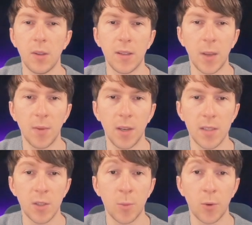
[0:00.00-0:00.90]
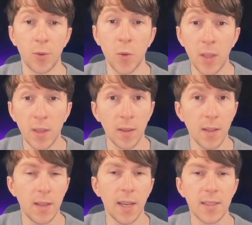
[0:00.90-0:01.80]
time there is an opportunity
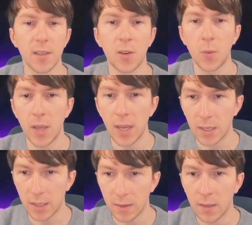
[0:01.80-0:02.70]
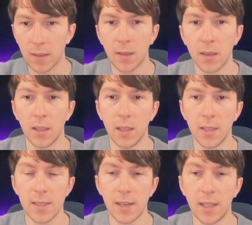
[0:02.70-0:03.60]
that gets created
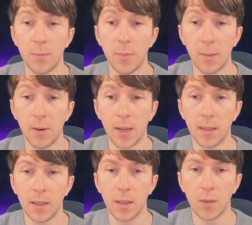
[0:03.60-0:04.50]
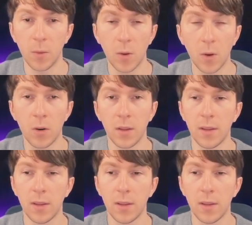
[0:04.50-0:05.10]
inside pipeline and to call,